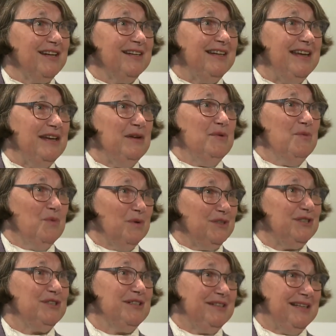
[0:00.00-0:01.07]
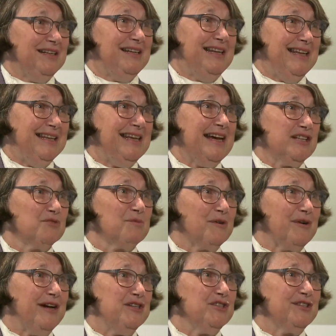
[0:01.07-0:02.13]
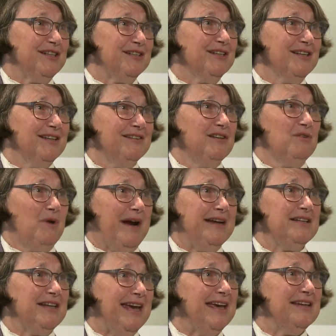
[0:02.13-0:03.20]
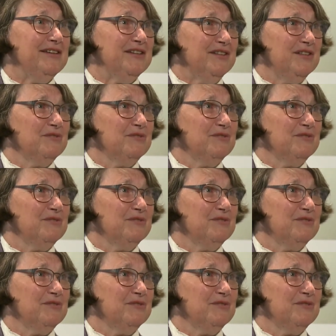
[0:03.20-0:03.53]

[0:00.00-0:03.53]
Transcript: and he was they did the exploration in the Grand Canyon.